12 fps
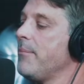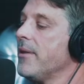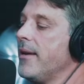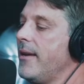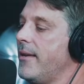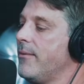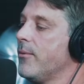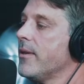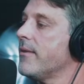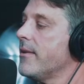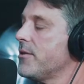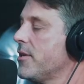I played
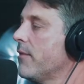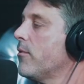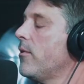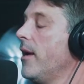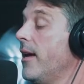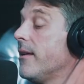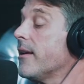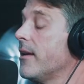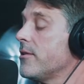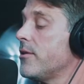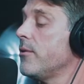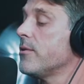with uh, several and
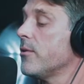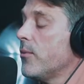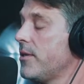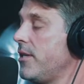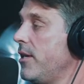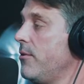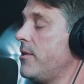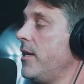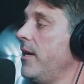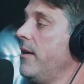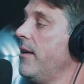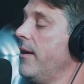against dudes that went to UT,
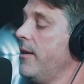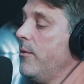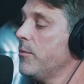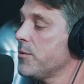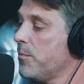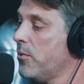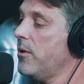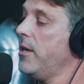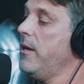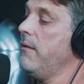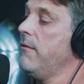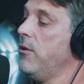and it was pretty
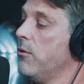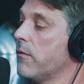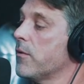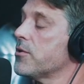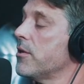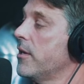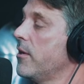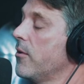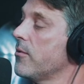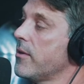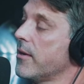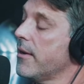universally
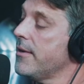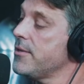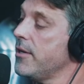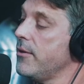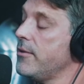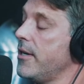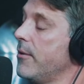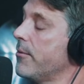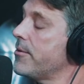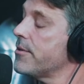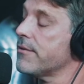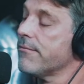known that the guys at UT
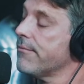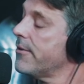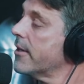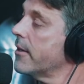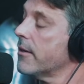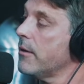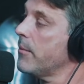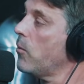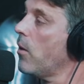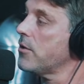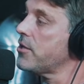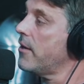were just fucking going to be
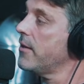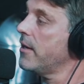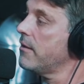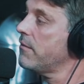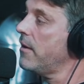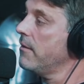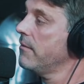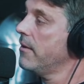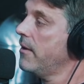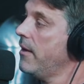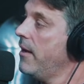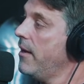washed out in the NFL.
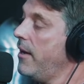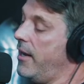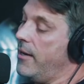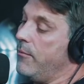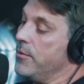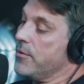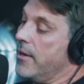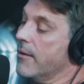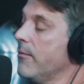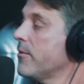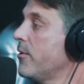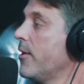Yeah. And it was
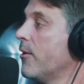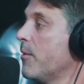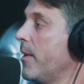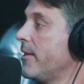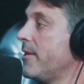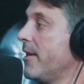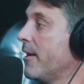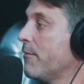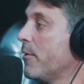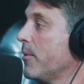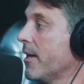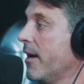like, well, dude, they already made it to the
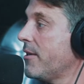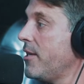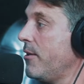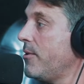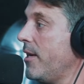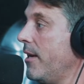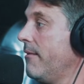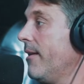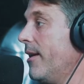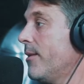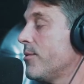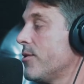NFL when they got to UT,
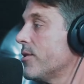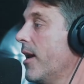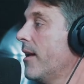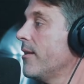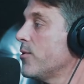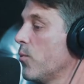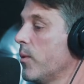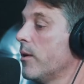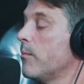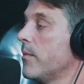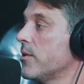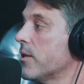and it was just kind of this
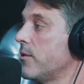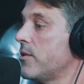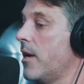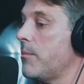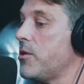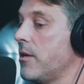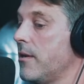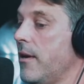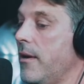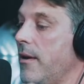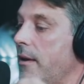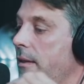weird misconception
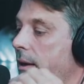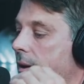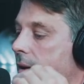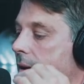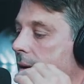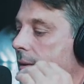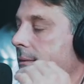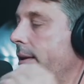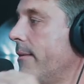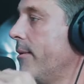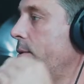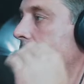that uh,
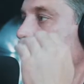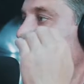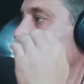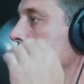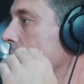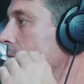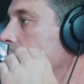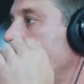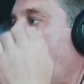you know UT was the